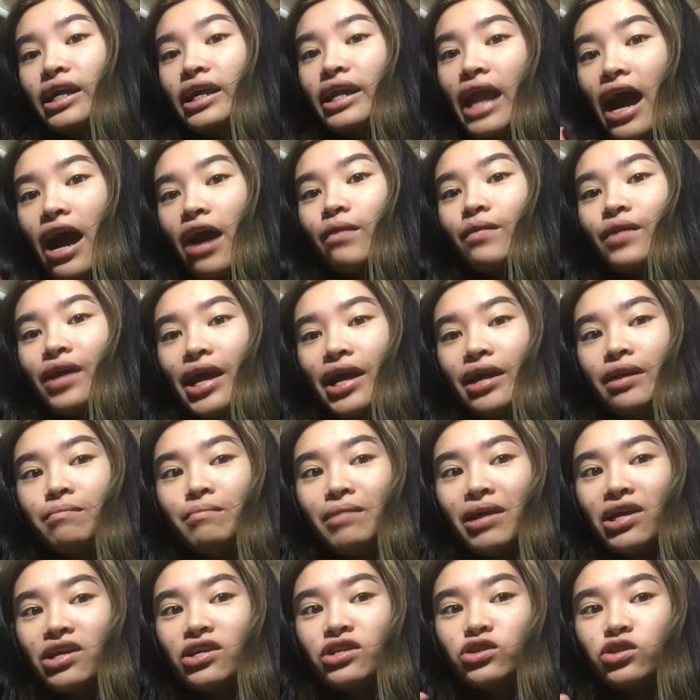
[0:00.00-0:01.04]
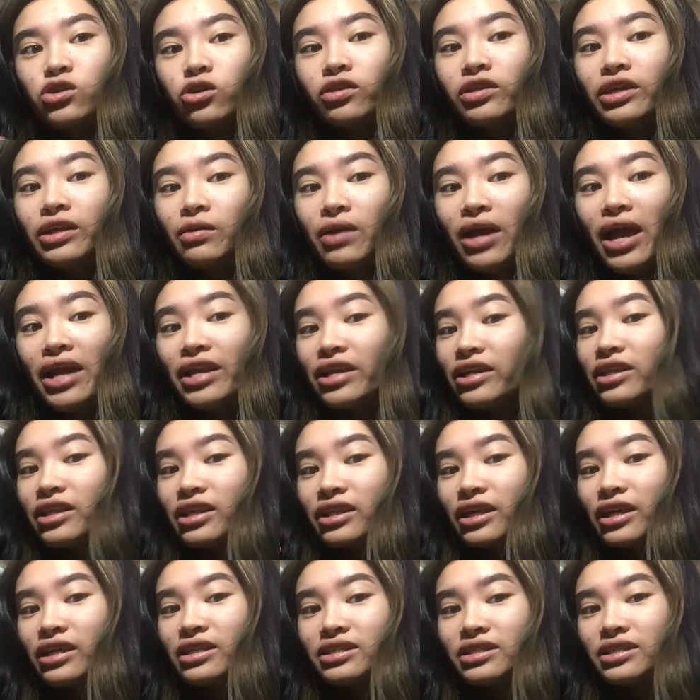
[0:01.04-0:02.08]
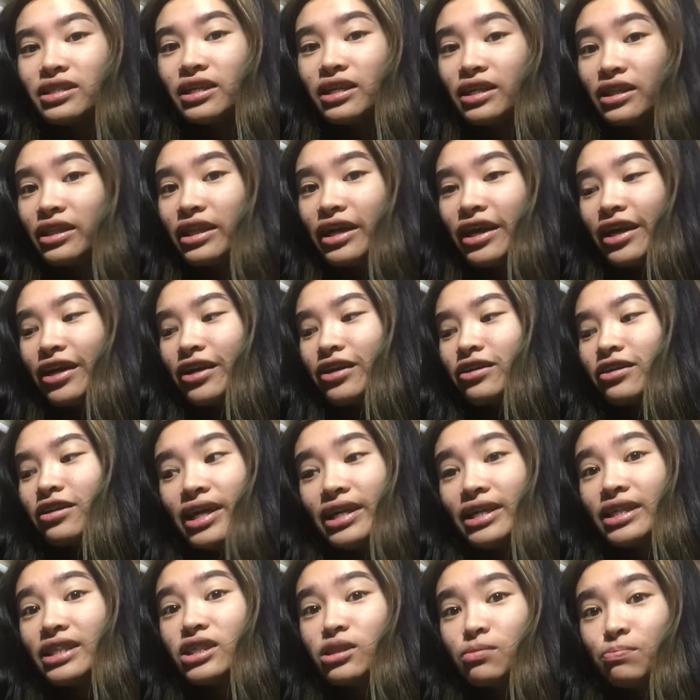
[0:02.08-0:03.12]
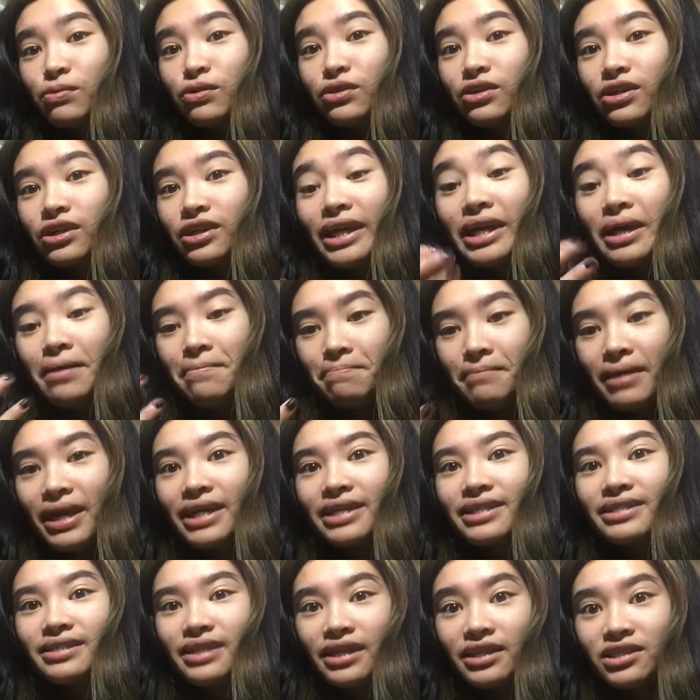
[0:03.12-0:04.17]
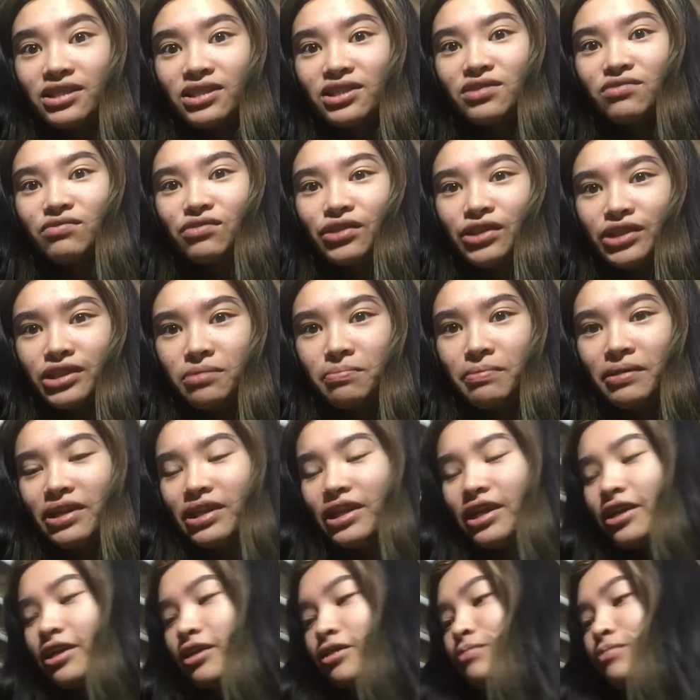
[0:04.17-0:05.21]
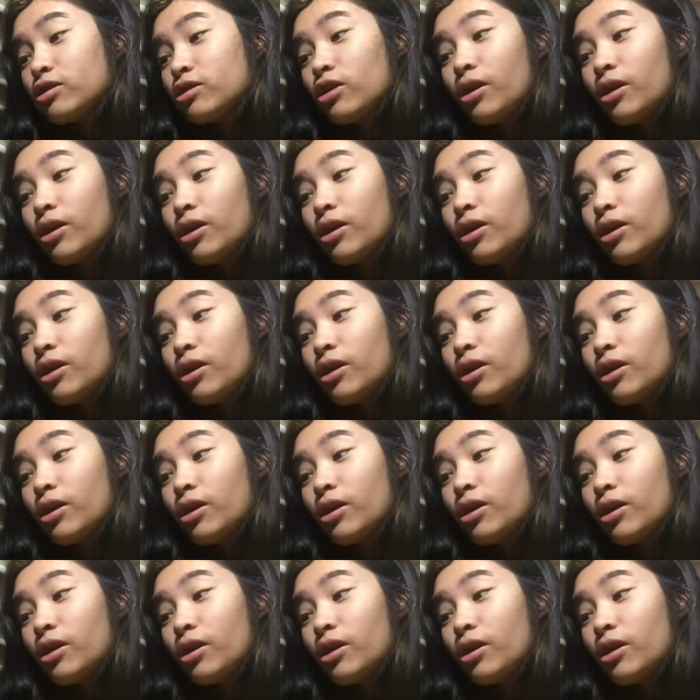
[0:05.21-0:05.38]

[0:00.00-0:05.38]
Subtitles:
it out and making sure that anything that is in there and in this book, like, it makes sense for it to be there.